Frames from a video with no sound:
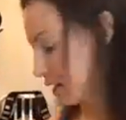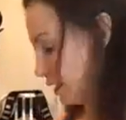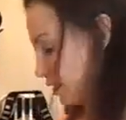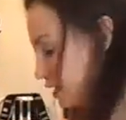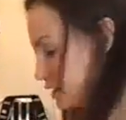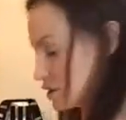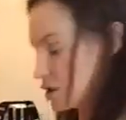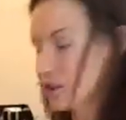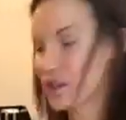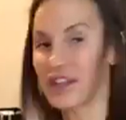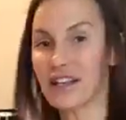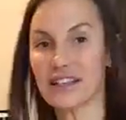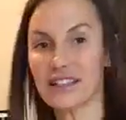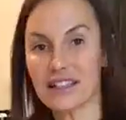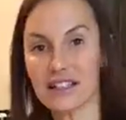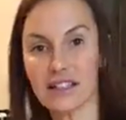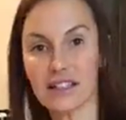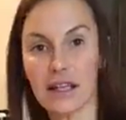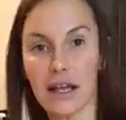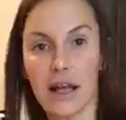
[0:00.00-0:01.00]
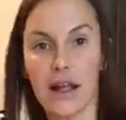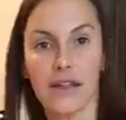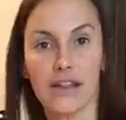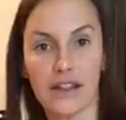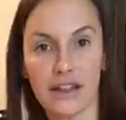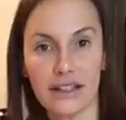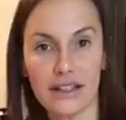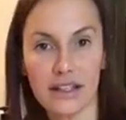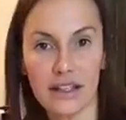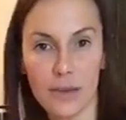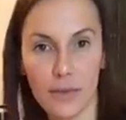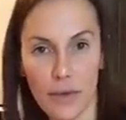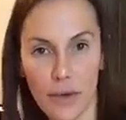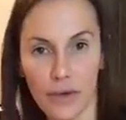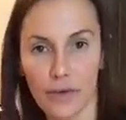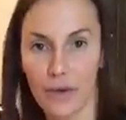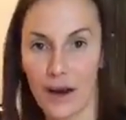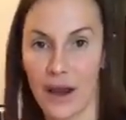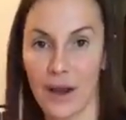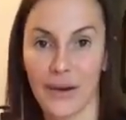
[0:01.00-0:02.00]
So this is
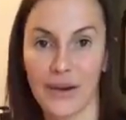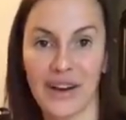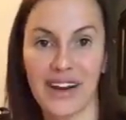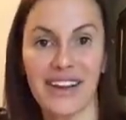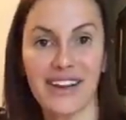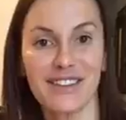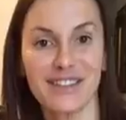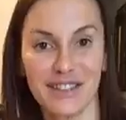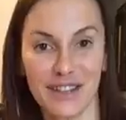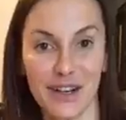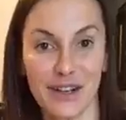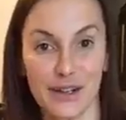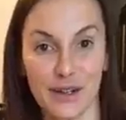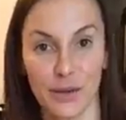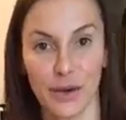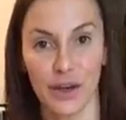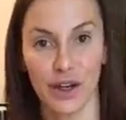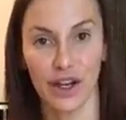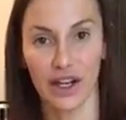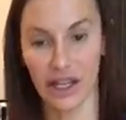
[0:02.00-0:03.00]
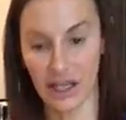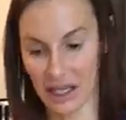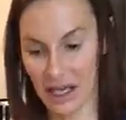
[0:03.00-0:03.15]
when I used to go to work,